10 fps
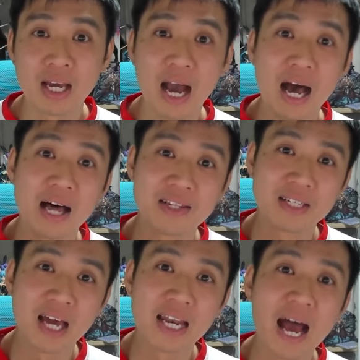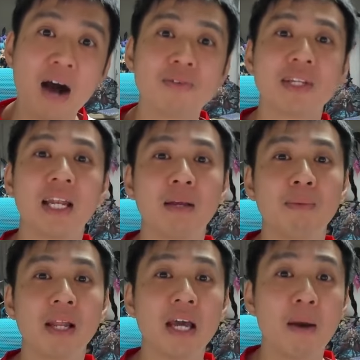as an outstanding
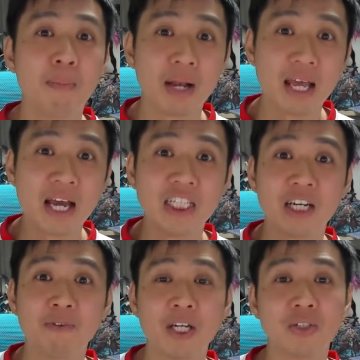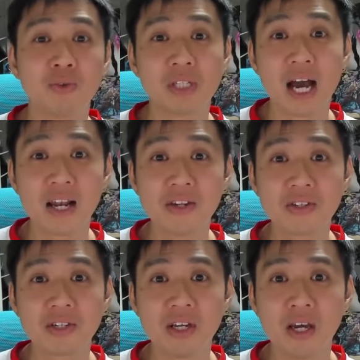player, a generational
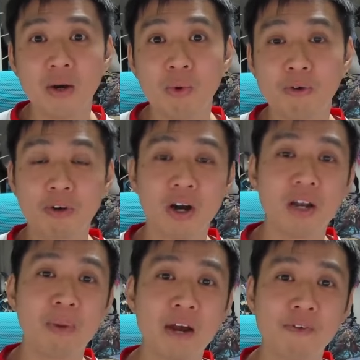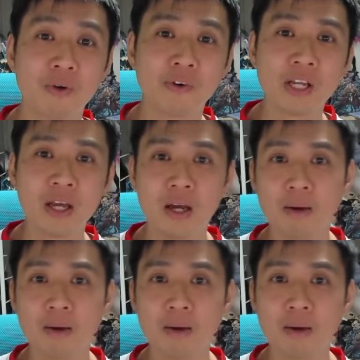talent, well regarded by everyone already.